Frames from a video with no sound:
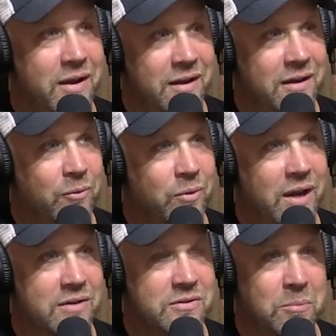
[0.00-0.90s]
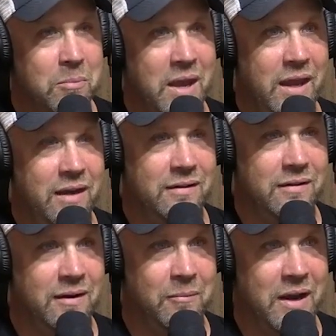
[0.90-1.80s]
I didn't. We actually met
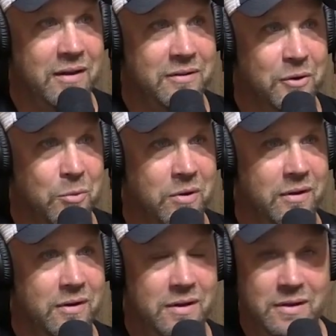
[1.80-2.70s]
in Manitoba.